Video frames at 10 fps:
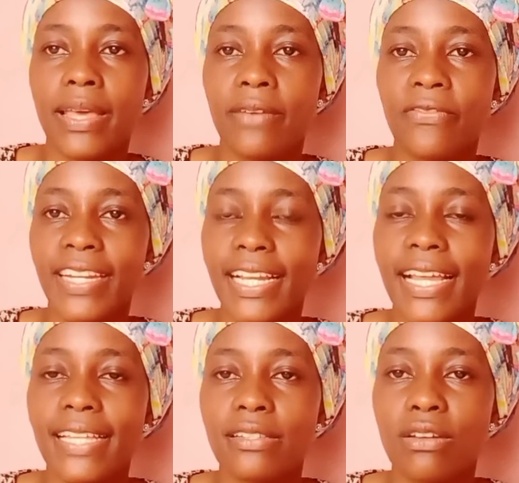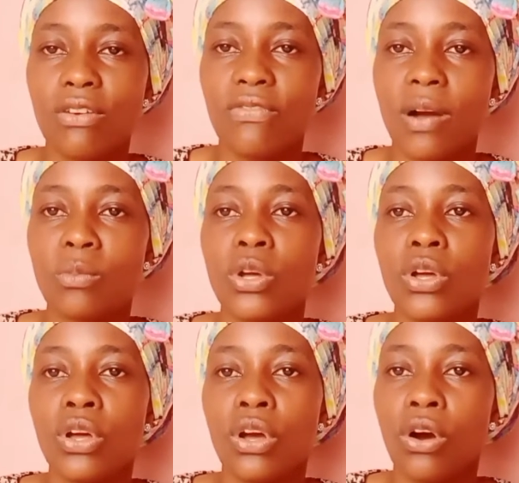fertilized ovum
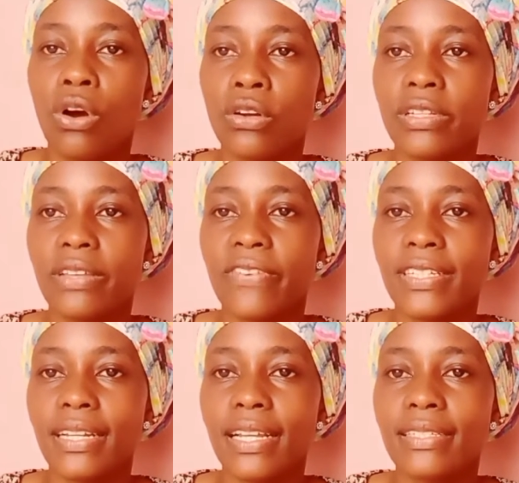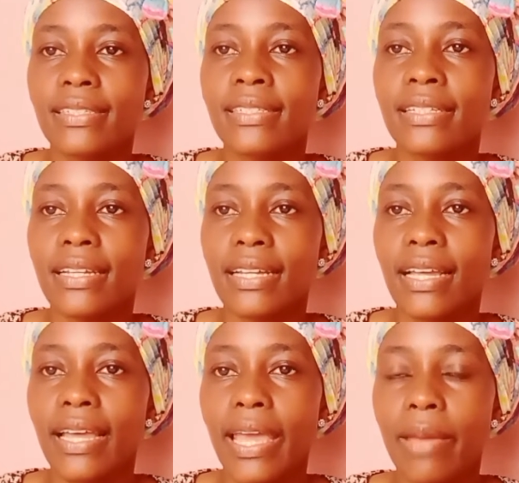or the fertilized
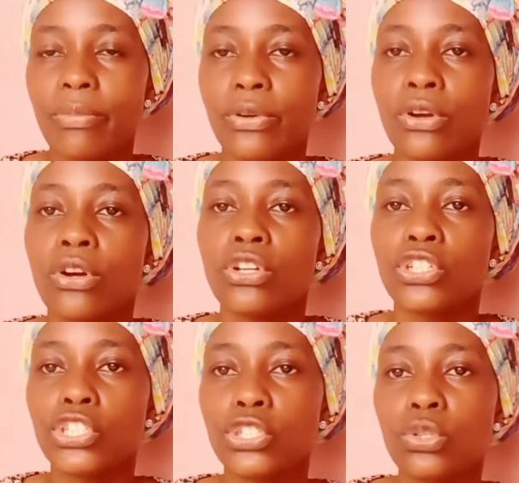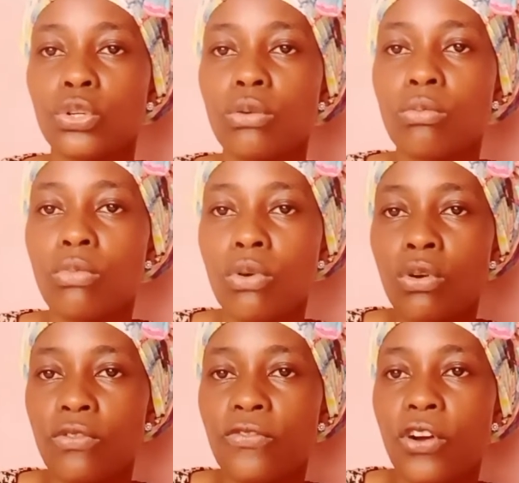embryo should
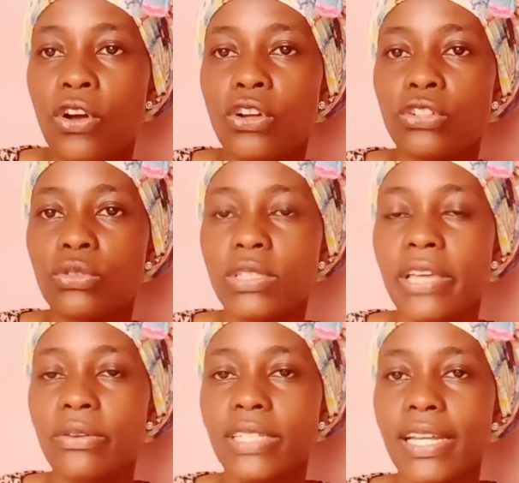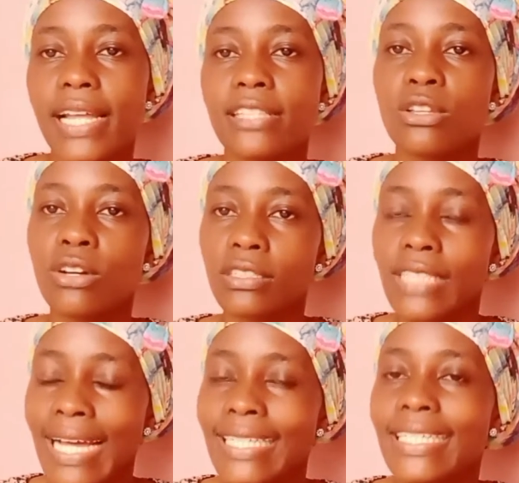move to the uterus so
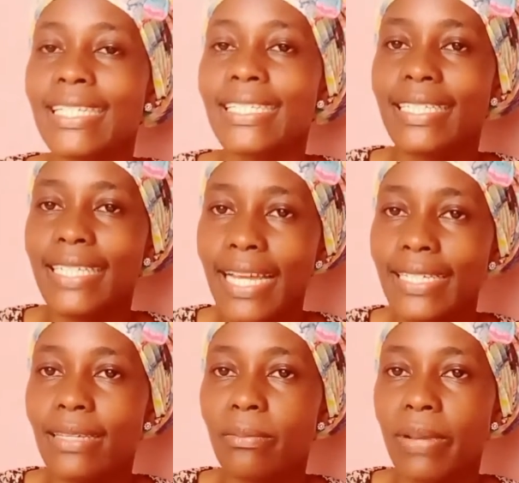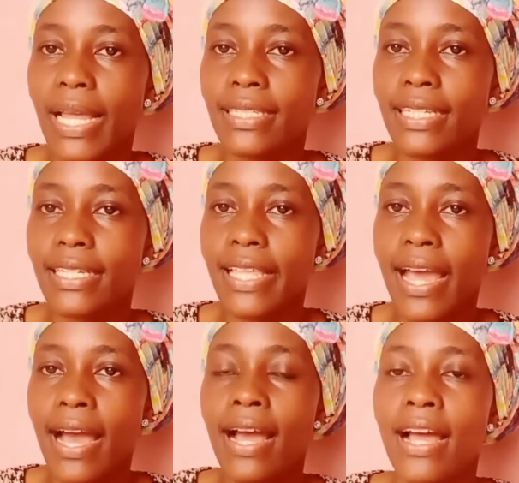that it get implanted
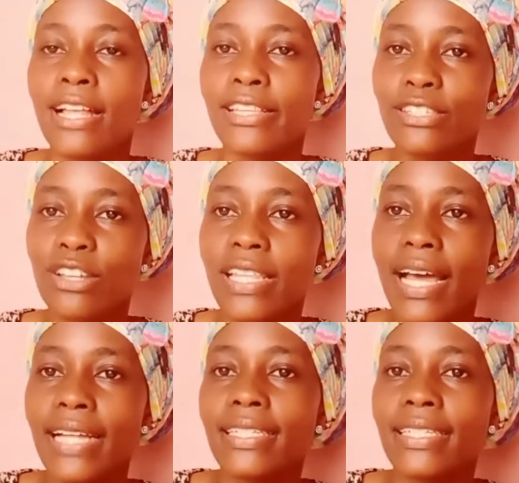there, so that